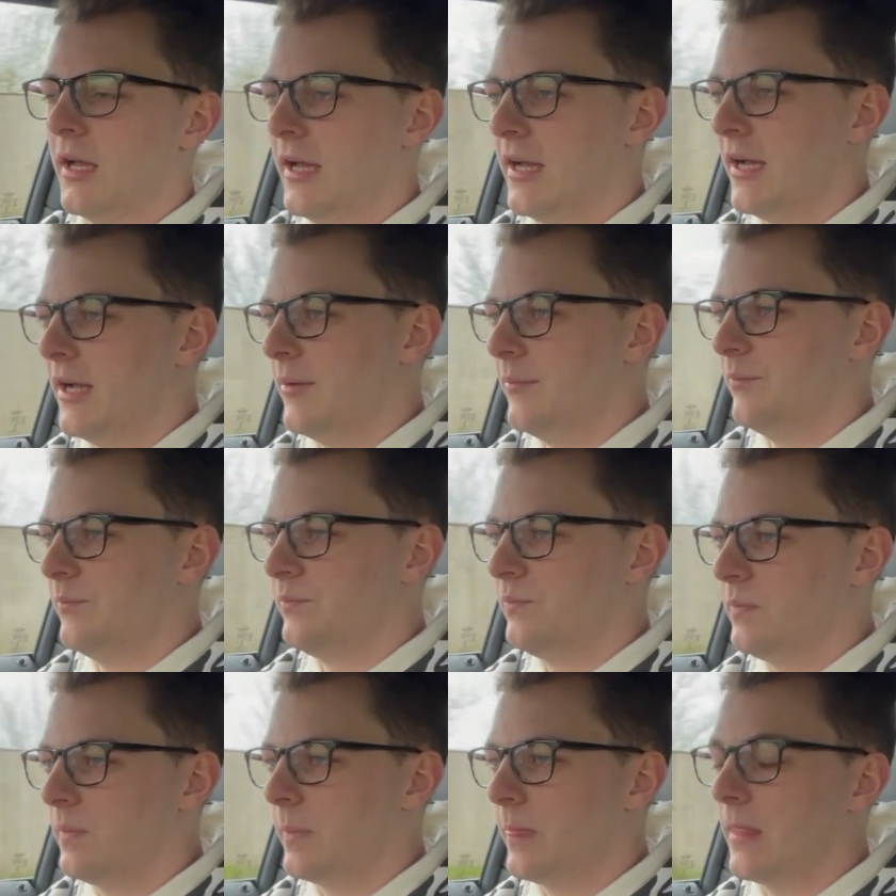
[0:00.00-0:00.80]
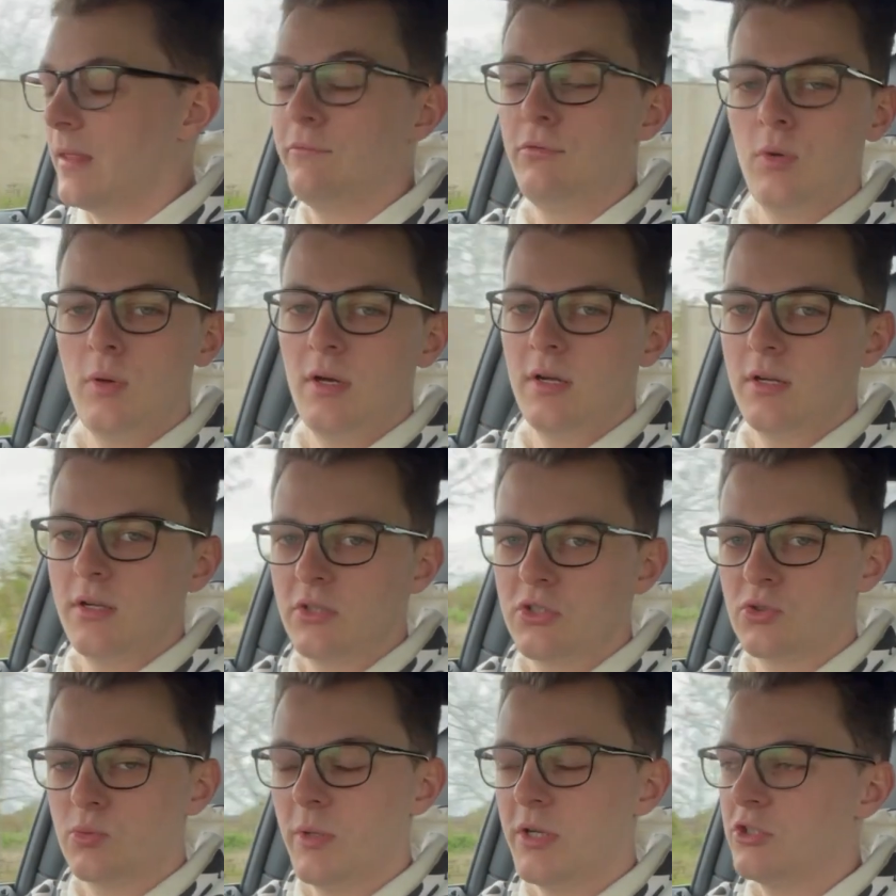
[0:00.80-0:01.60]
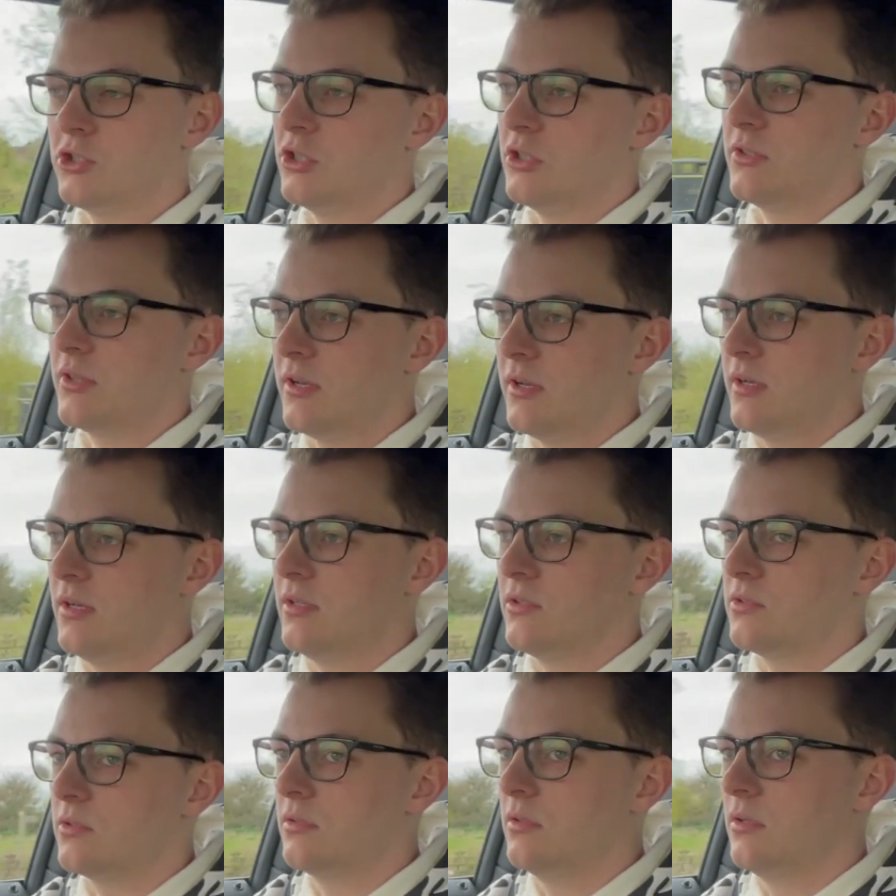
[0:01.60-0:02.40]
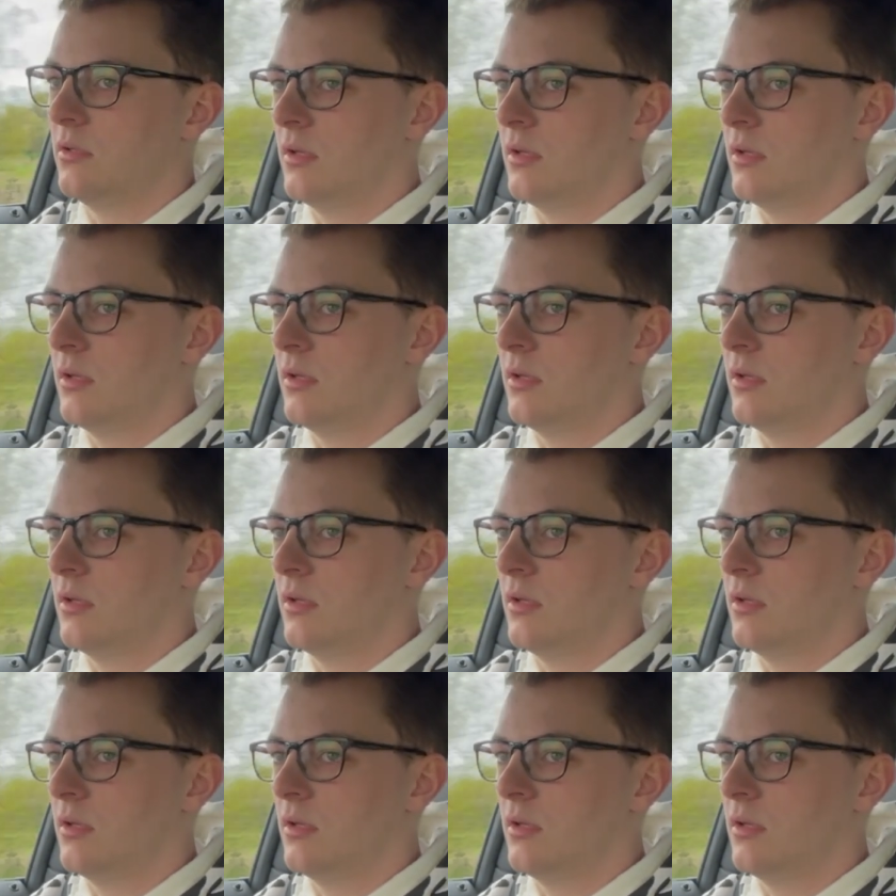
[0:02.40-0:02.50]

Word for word: Um, if you are going to switch your tyres,